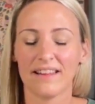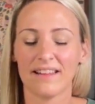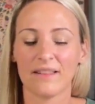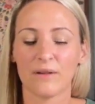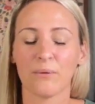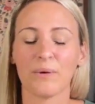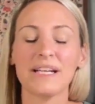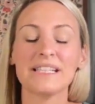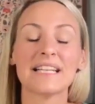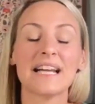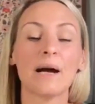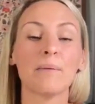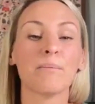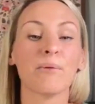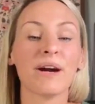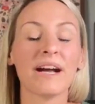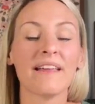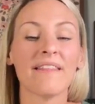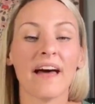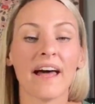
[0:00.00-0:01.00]
the reason I'm
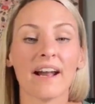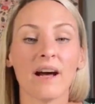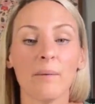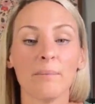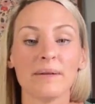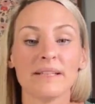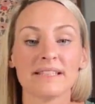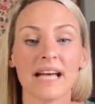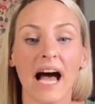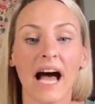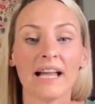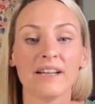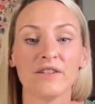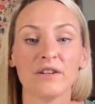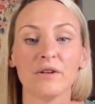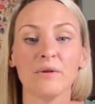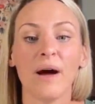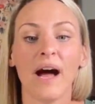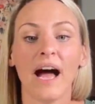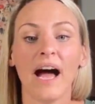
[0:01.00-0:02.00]
bringing that up is I
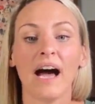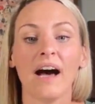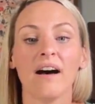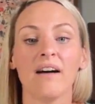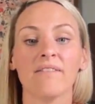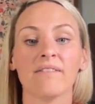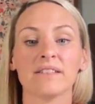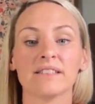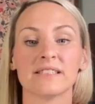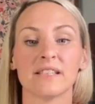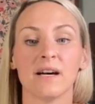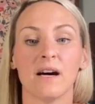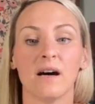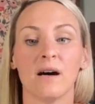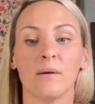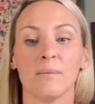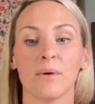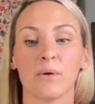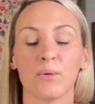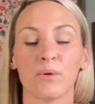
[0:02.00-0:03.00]
do have
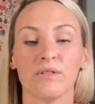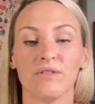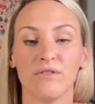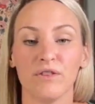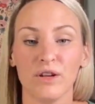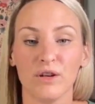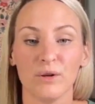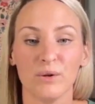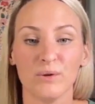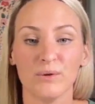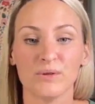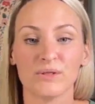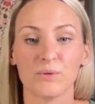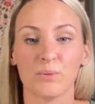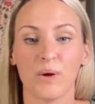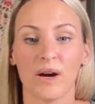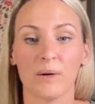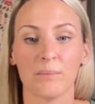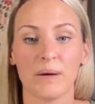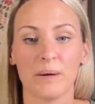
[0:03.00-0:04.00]
some reviews
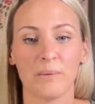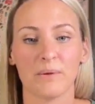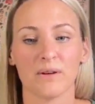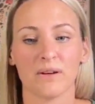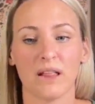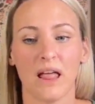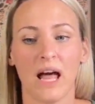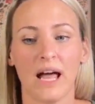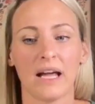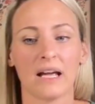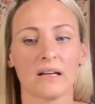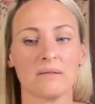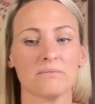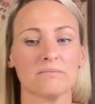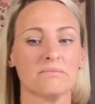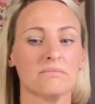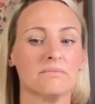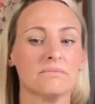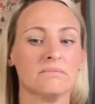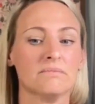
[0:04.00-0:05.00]
where people are like,
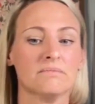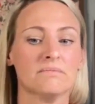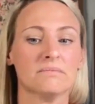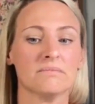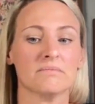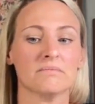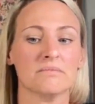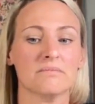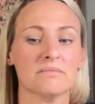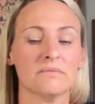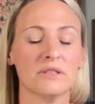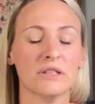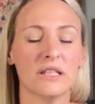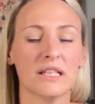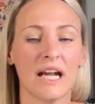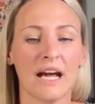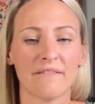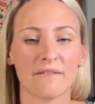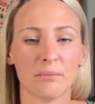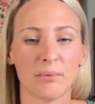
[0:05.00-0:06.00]
you
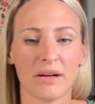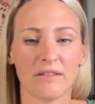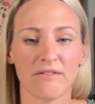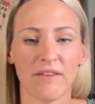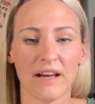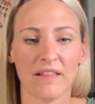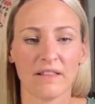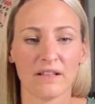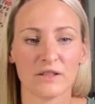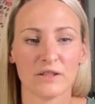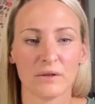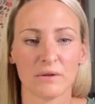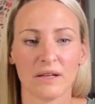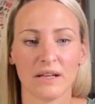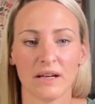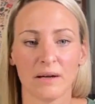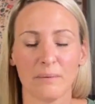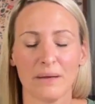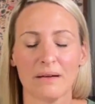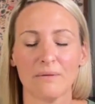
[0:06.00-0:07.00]
didn't have to bring faith into it.
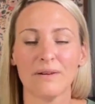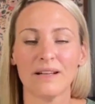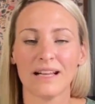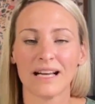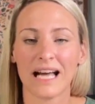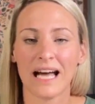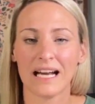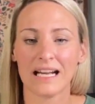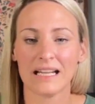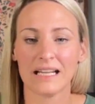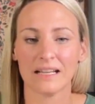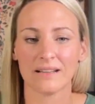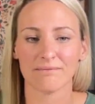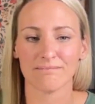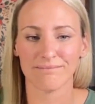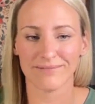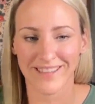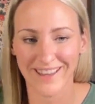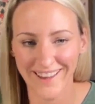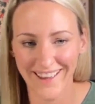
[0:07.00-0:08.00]
And I'm like, well, I kind of did.
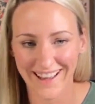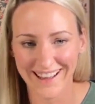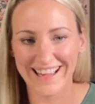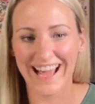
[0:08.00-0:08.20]
I kind